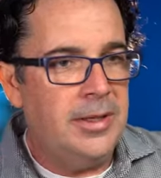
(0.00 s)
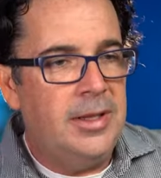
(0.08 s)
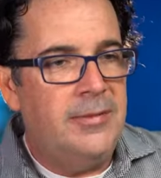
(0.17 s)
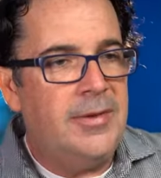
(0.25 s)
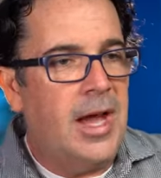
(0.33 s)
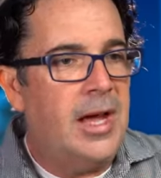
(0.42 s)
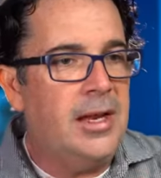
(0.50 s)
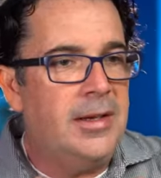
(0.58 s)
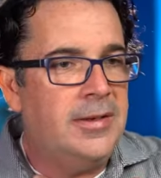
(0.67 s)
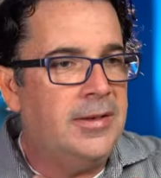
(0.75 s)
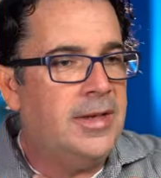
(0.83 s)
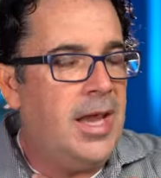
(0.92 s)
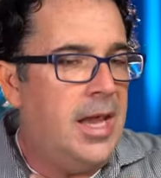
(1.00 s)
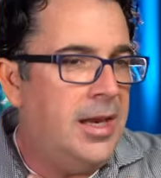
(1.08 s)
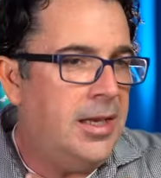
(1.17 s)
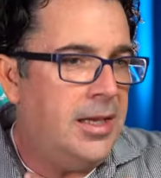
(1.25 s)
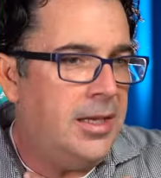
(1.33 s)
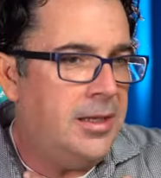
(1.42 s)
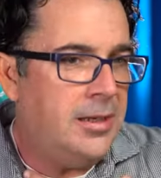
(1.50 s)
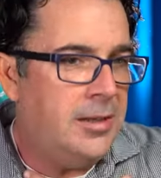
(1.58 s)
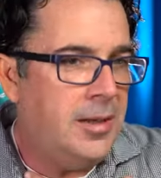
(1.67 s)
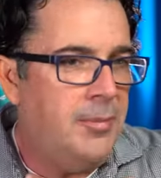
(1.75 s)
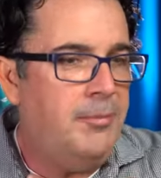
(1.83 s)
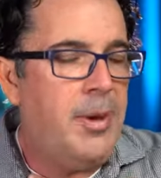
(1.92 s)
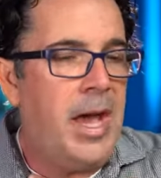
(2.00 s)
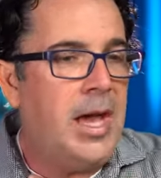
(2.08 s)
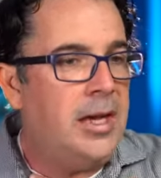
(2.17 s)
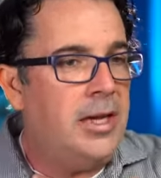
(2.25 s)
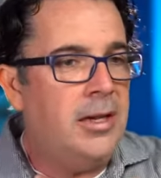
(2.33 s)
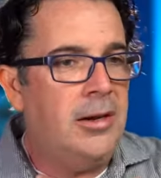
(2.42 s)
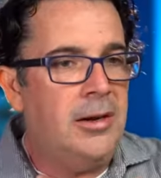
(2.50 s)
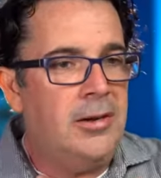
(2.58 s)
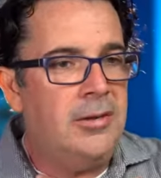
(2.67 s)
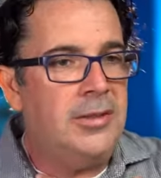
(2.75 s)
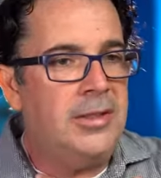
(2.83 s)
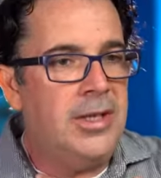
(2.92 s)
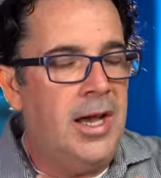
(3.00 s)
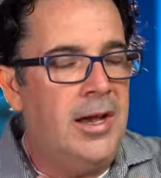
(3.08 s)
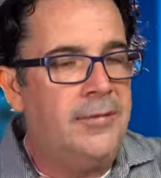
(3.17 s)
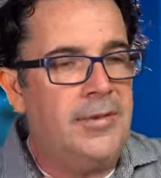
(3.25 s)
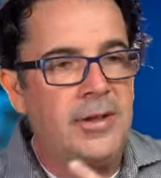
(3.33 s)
They've got us scanning and bagging our own stuff,